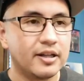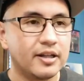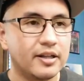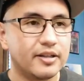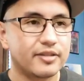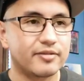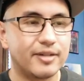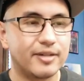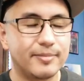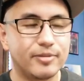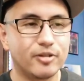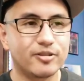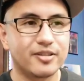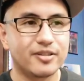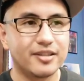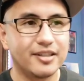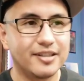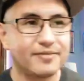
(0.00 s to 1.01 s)
So I'm
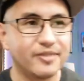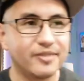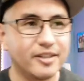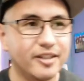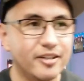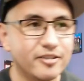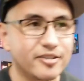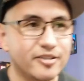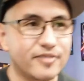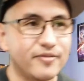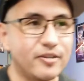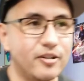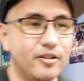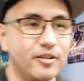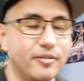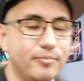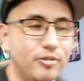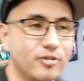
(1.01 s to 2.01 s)
posting these videos
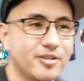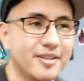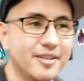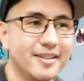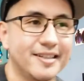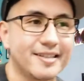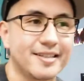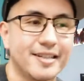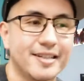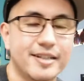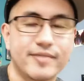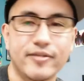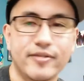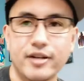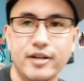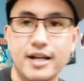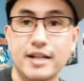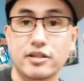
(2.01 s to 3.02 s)
or posting these links
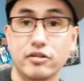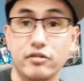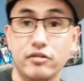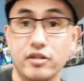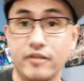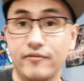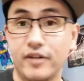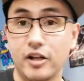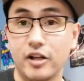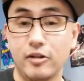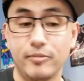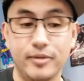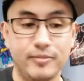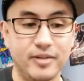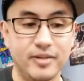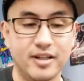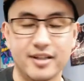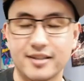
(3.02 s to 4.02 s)
for you guys so you can follow
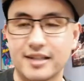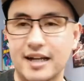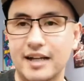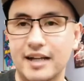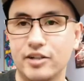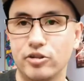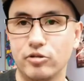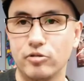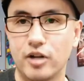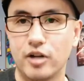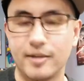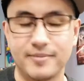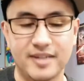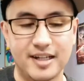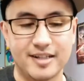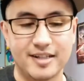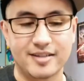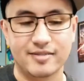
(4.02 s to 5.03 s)
me, because I do
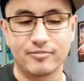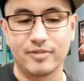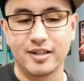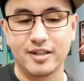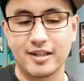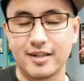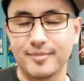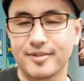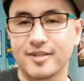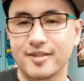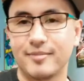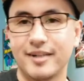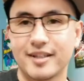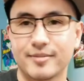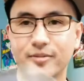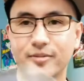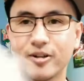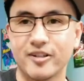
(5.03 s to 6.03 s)
updates when it comes to
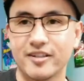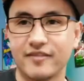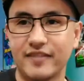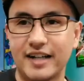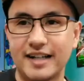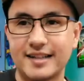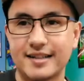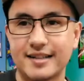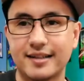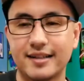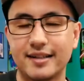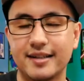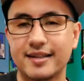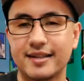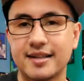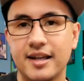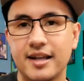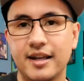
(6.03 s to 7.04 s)
my smart
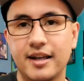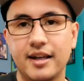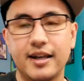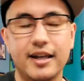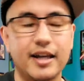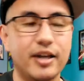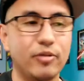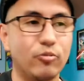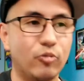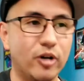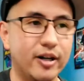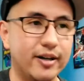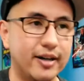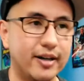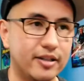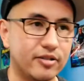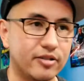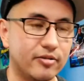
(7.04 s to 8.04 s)
devices and
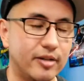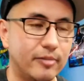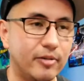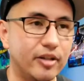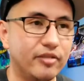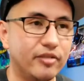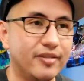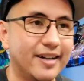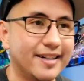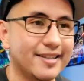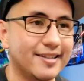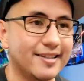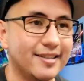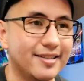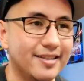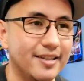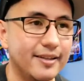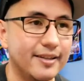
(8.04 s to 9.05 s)
whatnot. So I want you guys
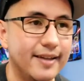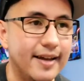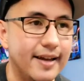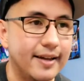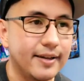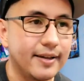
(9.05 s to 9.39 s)
to see that.